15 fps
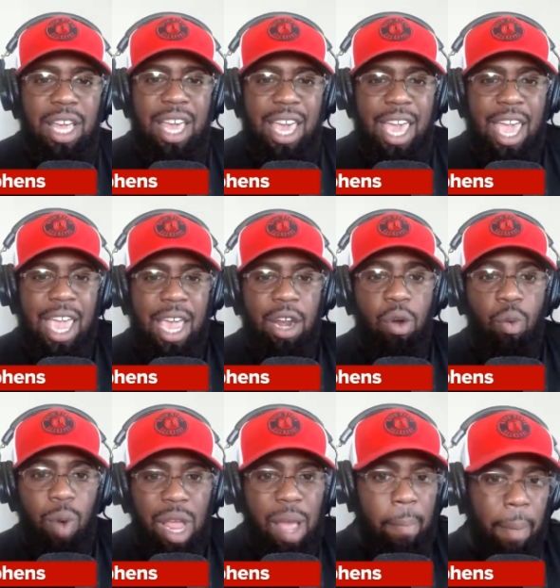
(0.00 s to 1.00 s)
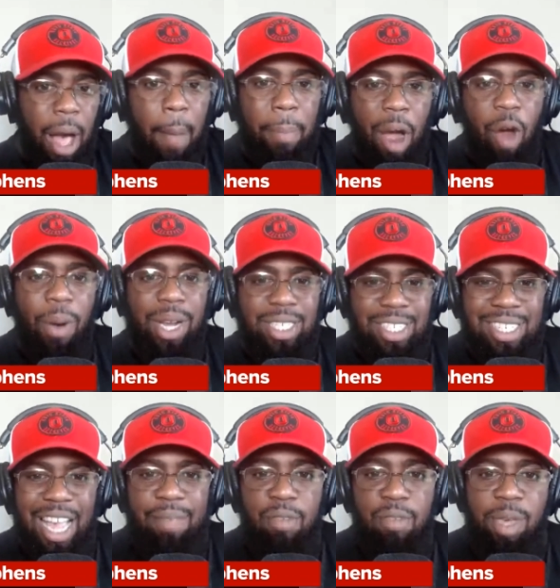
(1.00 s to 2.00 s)
and ramp up our
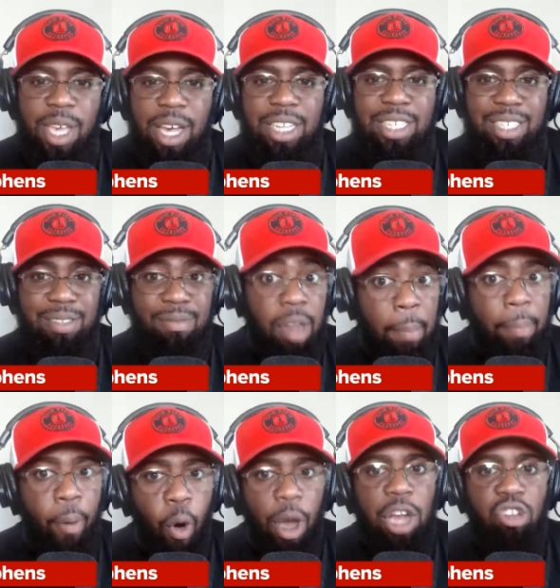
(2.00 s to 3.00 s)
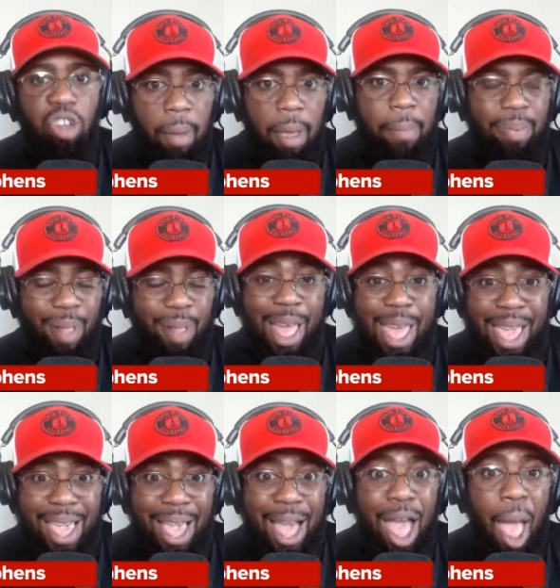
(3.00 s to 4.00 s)
excitement because the boys will be
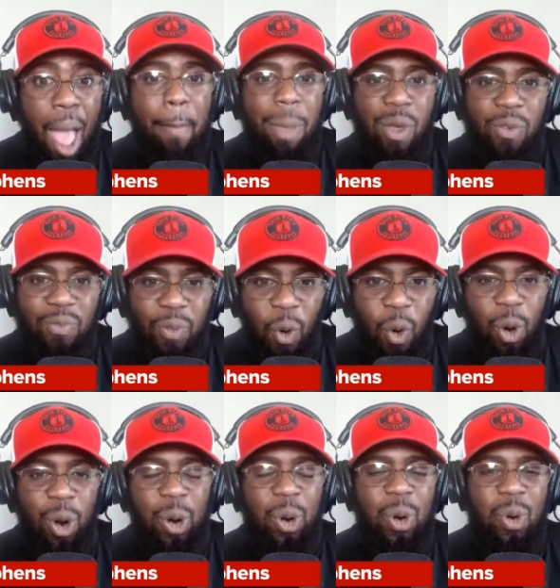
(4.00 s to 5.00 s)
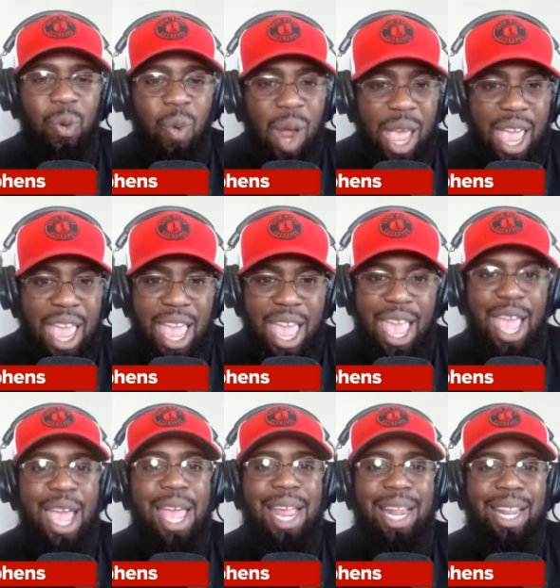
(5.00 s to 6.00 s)
playing before we
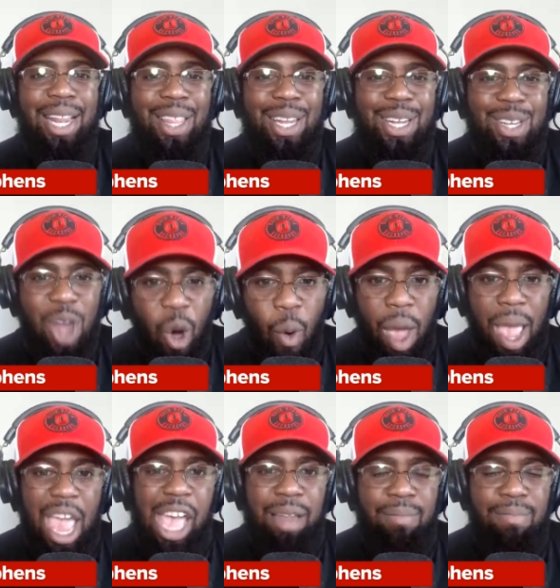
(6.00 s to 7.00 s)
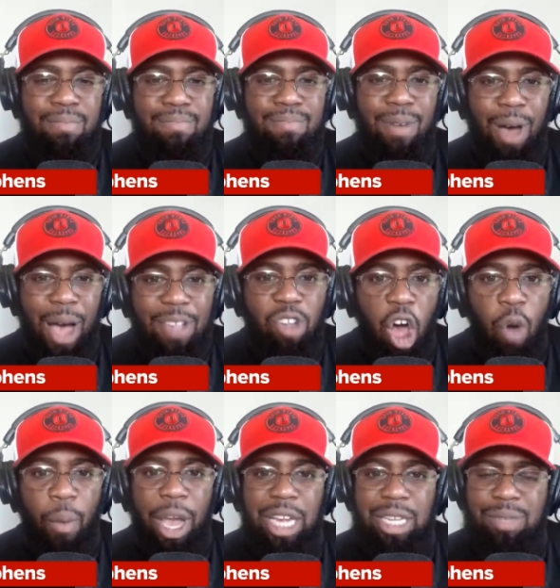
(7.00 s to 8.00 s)
know it. And as
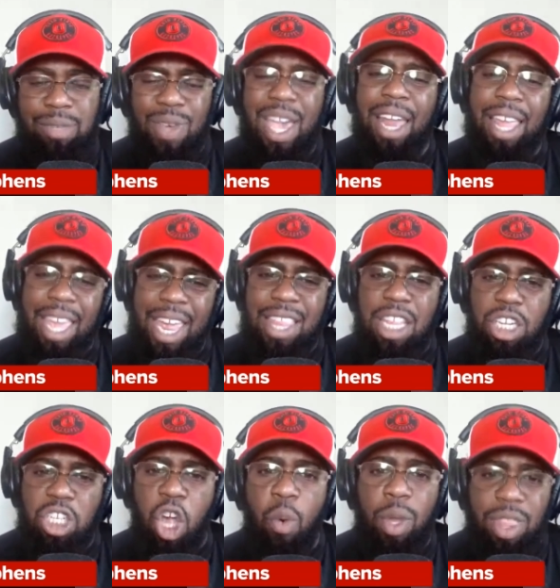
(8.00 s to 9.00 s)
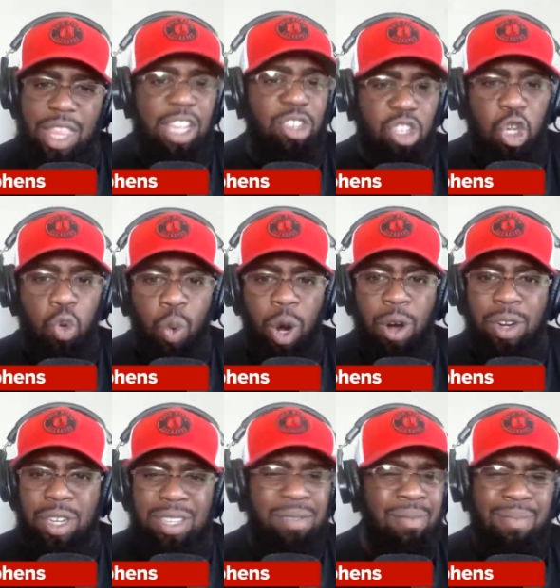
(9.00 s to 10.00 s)
always, we got to end the show with these two
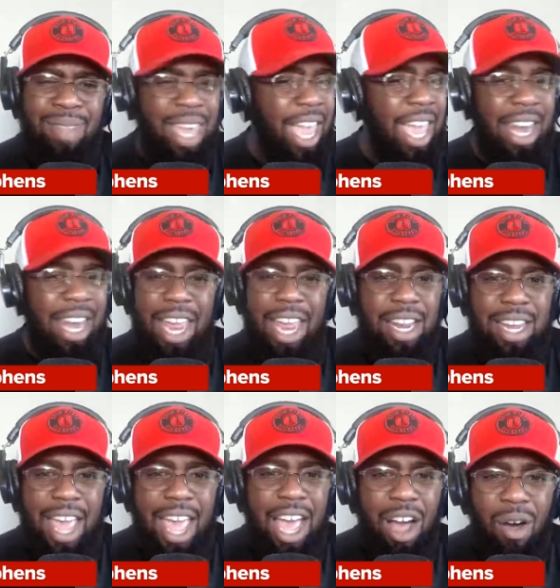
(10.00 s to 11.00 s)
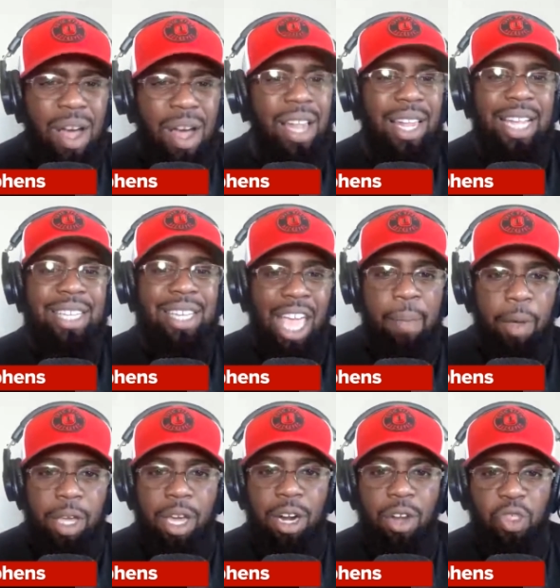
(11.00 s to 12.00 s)
words. Can't end it now. Let's keep a
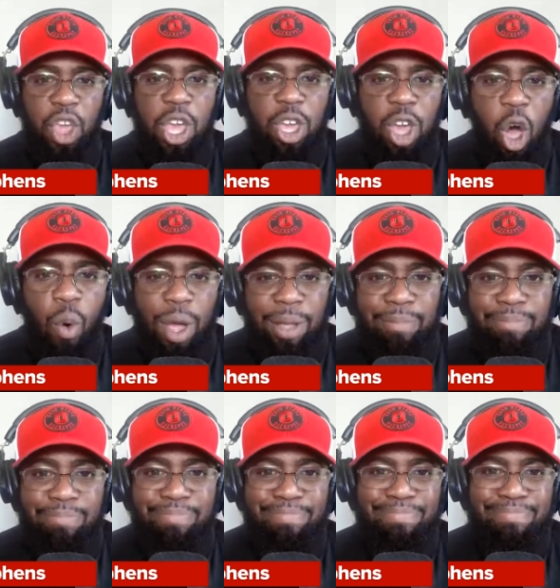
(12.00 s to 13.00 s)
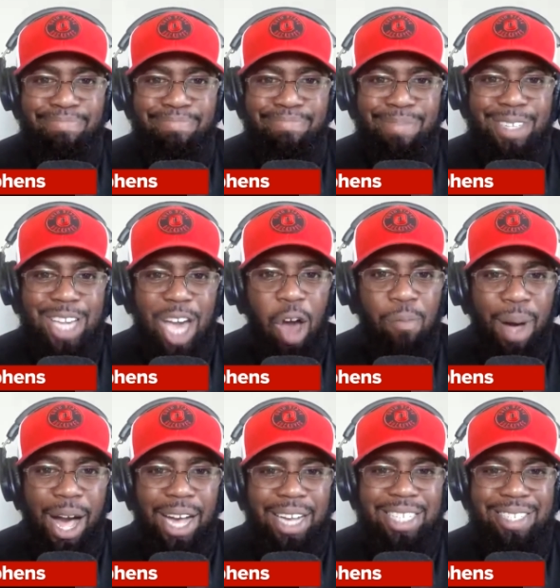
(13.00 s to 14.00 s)
good thing going. Go,
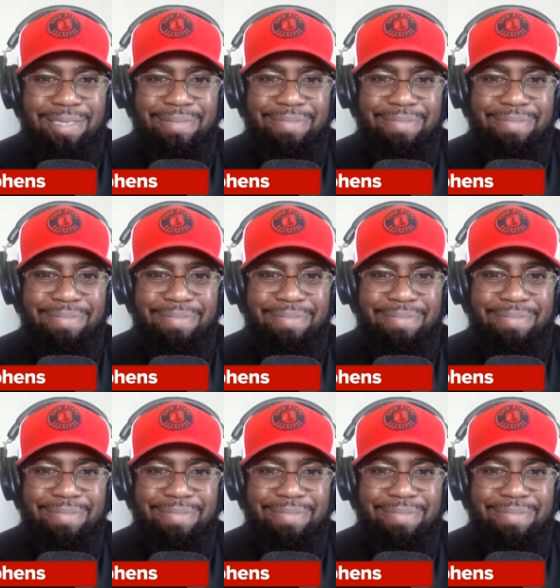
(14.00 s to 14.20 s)
Bucks!